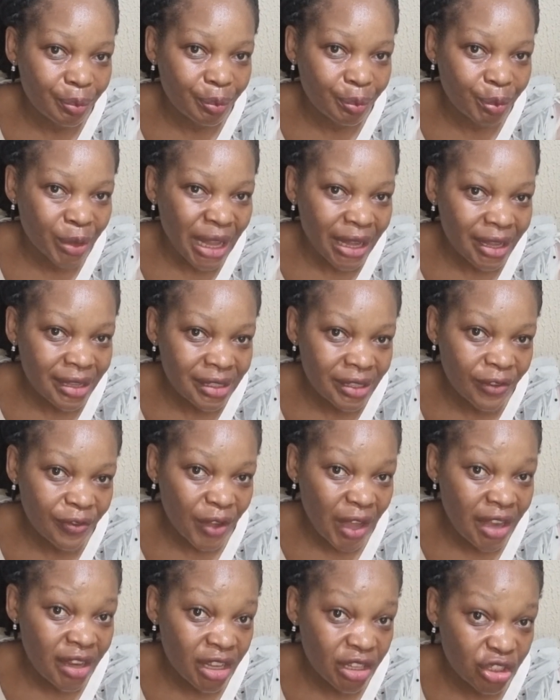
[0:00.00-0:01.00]
negative
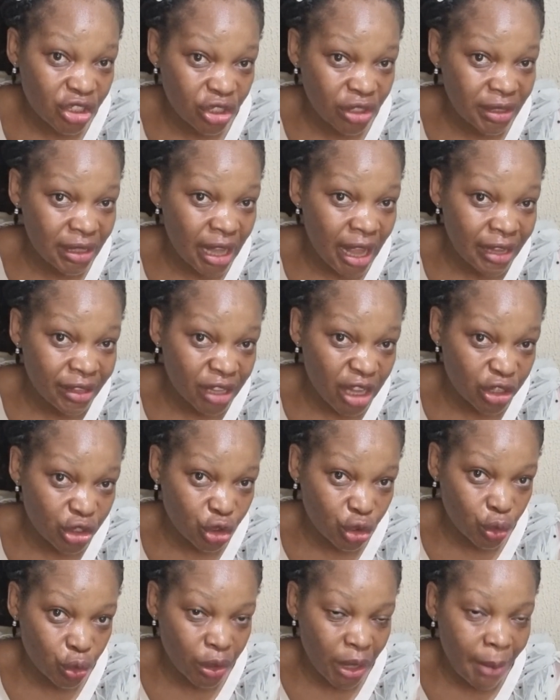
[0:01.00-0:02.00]
energies
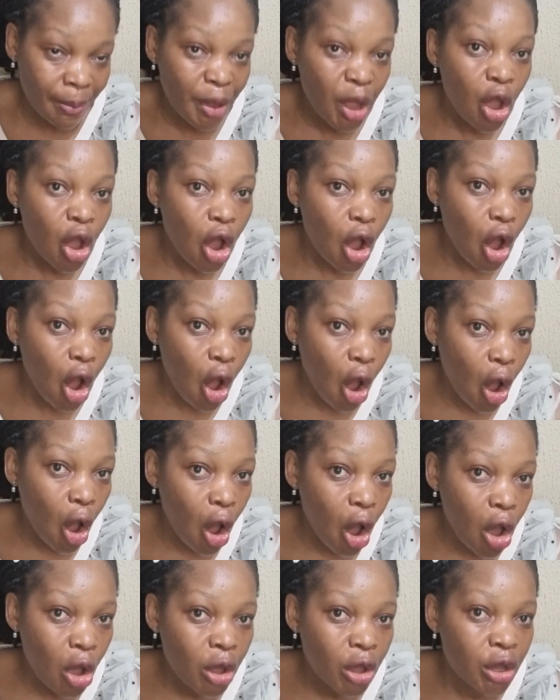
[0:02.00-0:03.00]
attached to them,
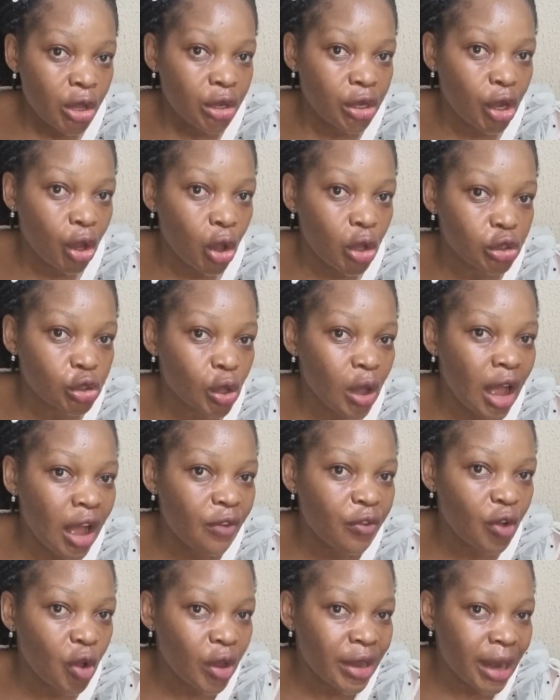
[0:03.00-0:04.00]
or they also
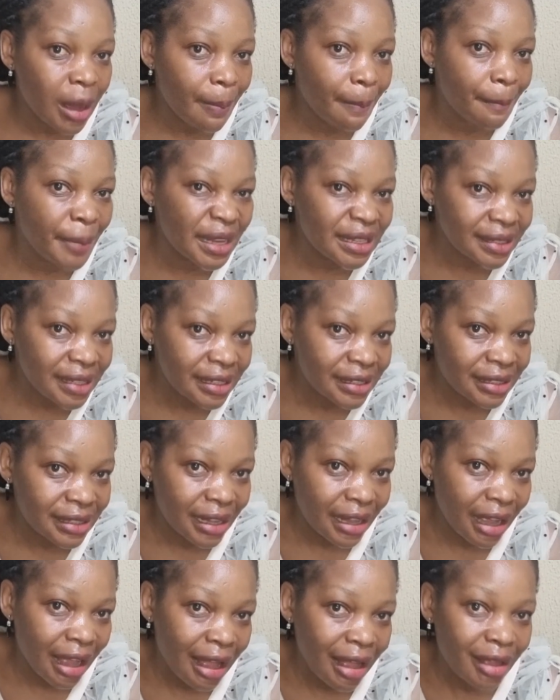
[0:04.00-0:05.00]
have other persons
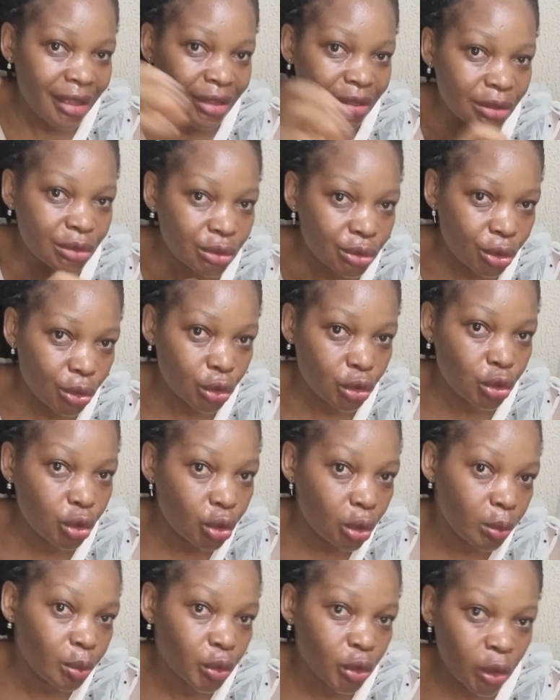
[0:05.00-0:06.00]
they are choco
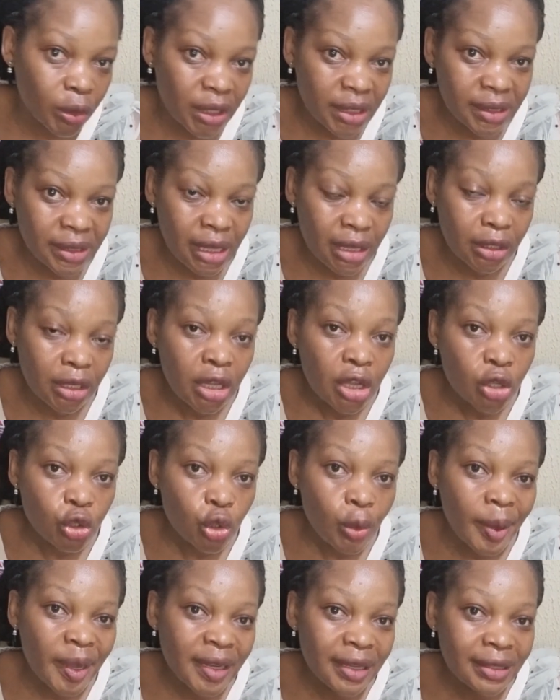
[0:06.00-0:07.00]
choco, you understand?
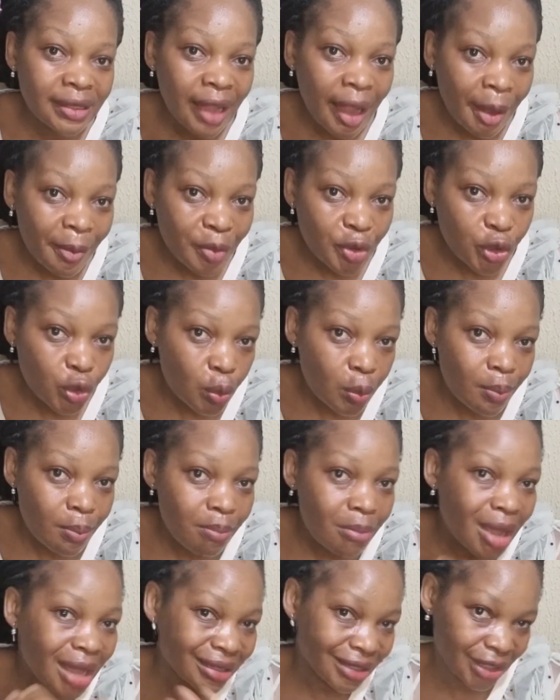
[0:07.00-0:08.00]
So by the time you
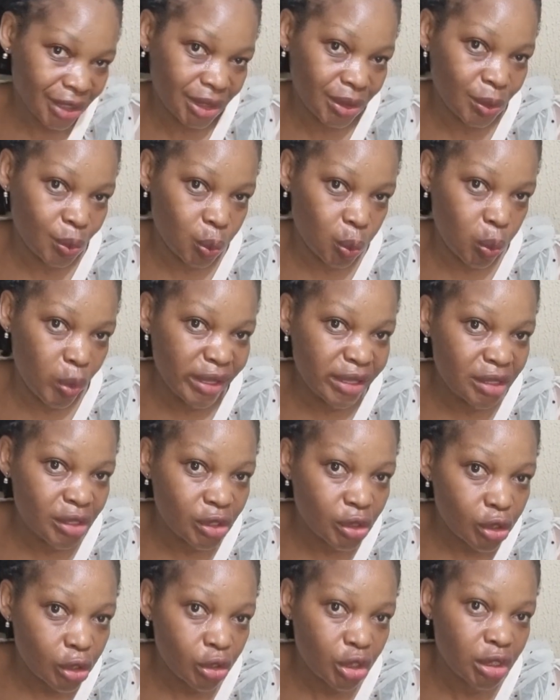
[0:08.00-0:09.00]
met with
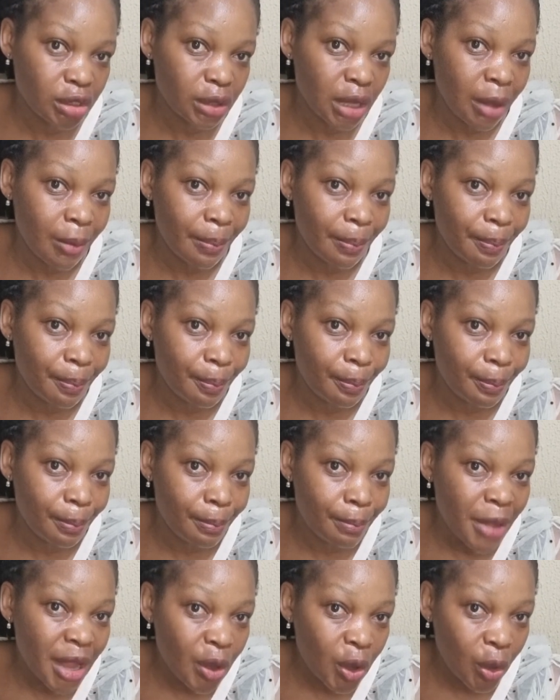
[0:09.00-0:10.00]
such
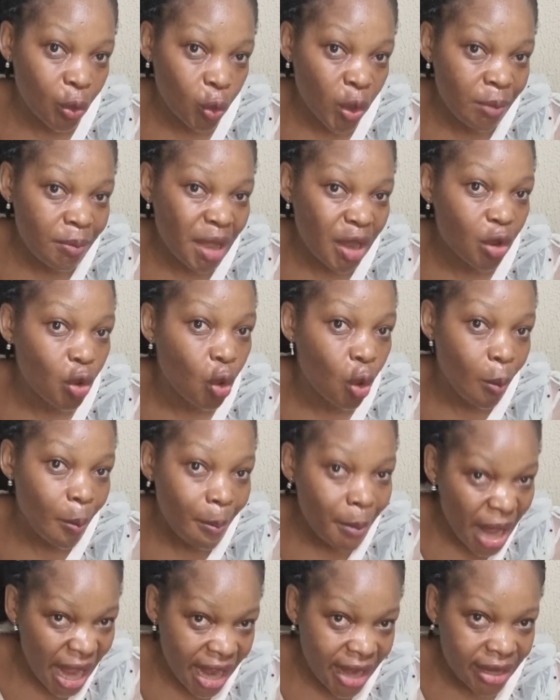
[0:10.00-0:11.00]
women or
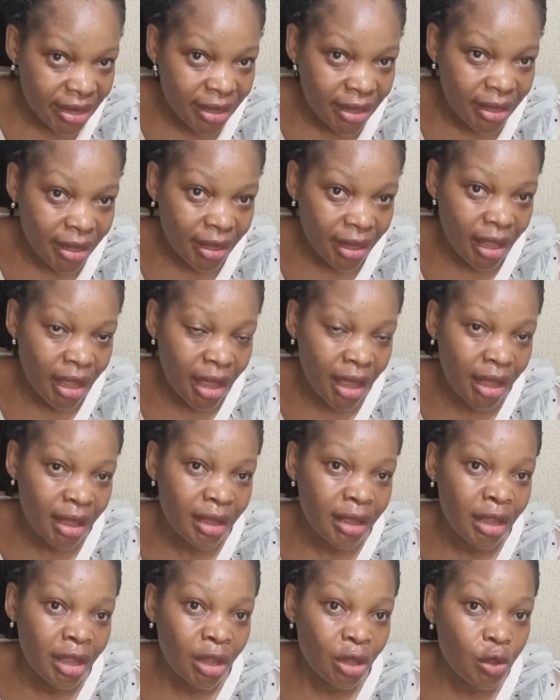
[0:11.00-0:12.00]
men,
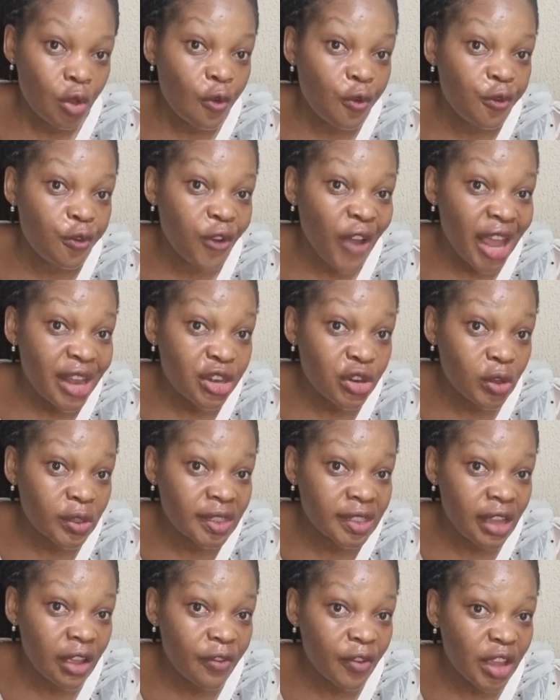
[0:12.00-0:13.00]
you find
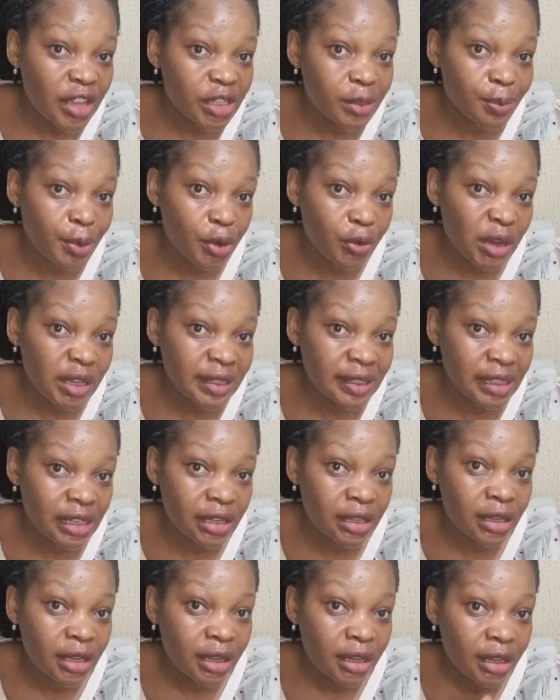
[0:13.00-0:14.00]
yourself
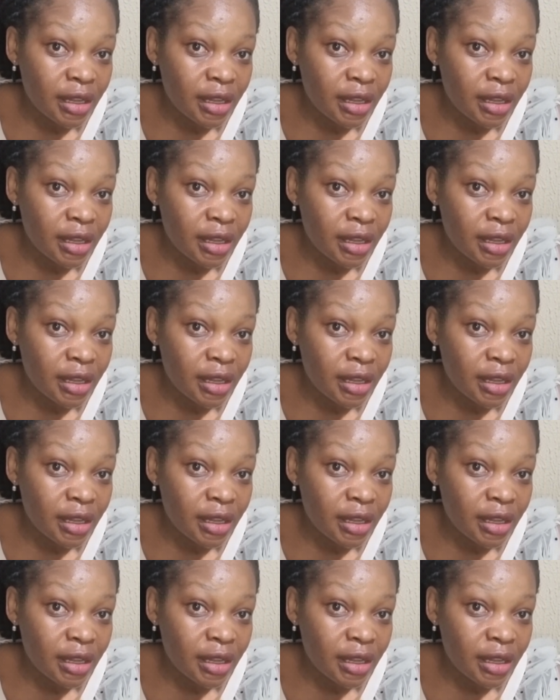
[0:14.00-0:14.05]
experiencing